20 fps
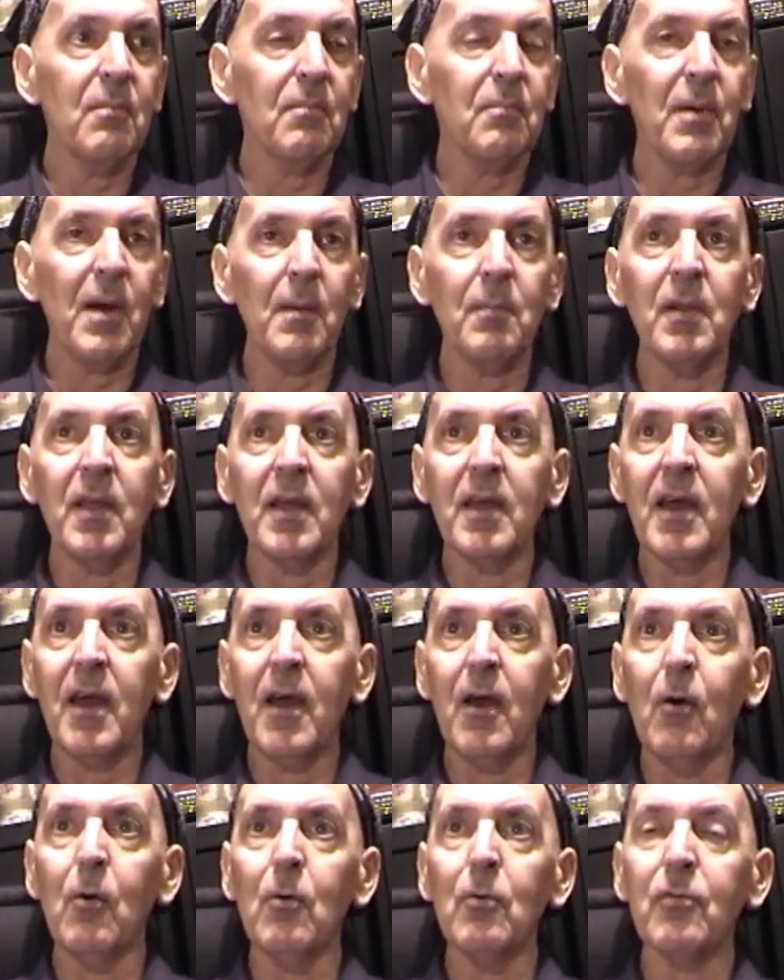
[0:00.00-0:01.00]
public
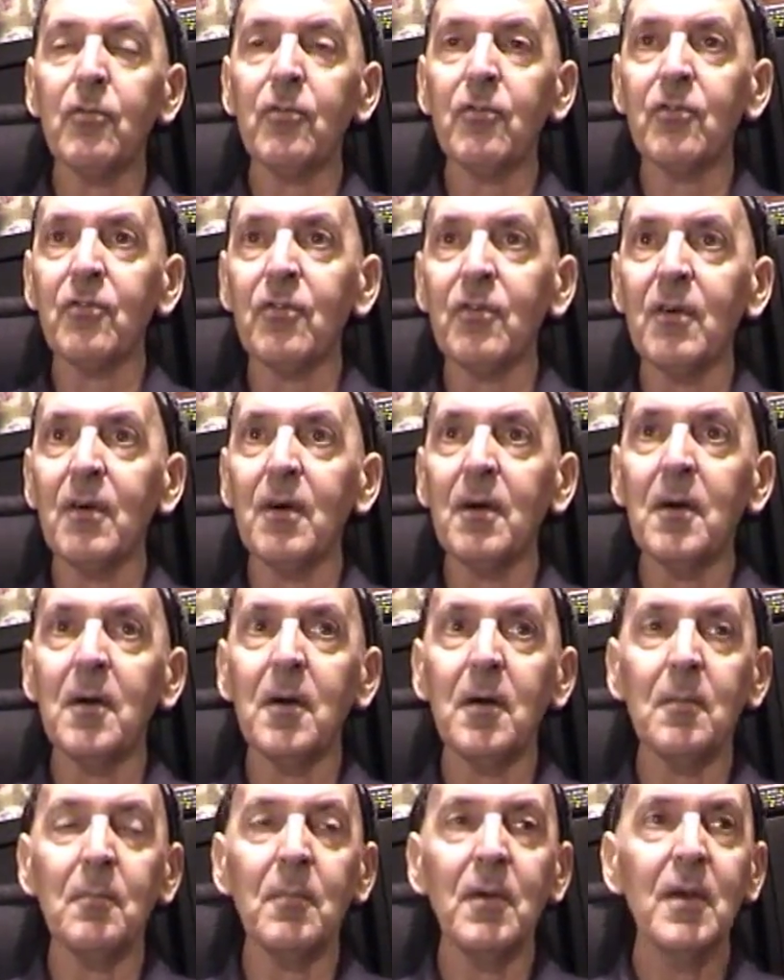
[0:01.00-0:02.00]
health,
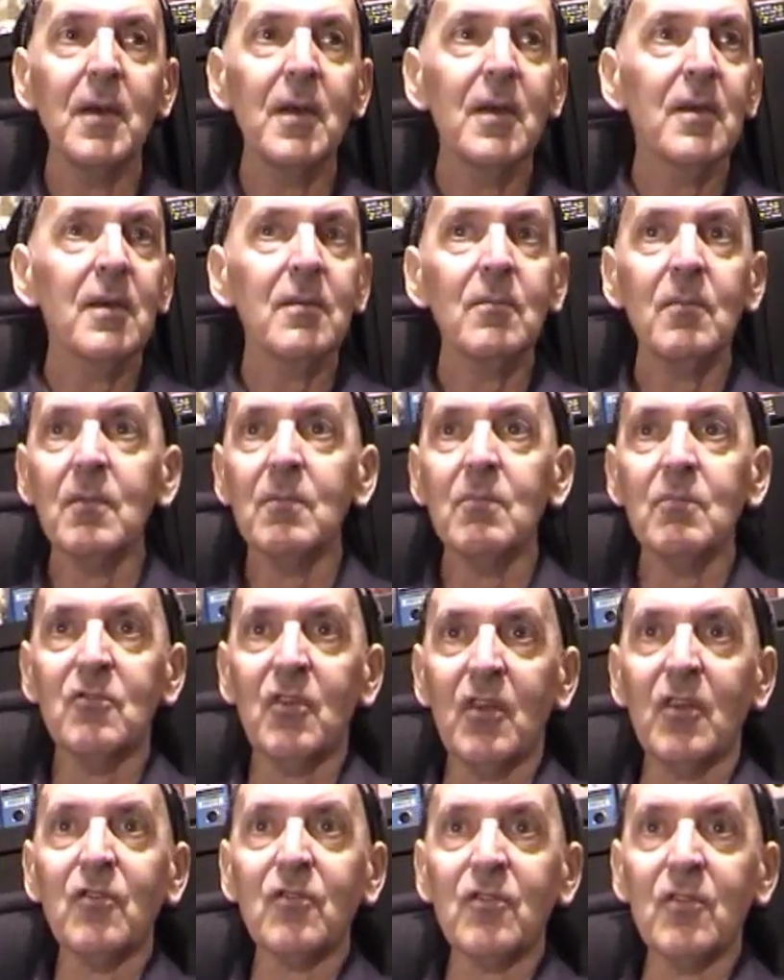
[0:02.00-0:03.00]

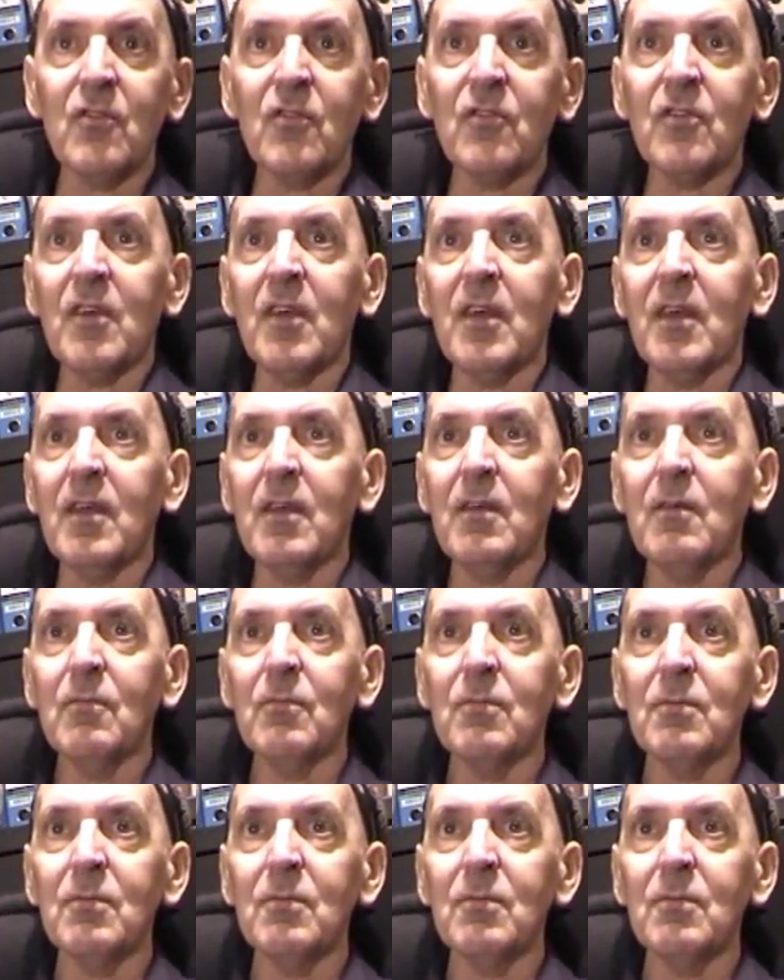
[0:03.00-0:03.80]
decency,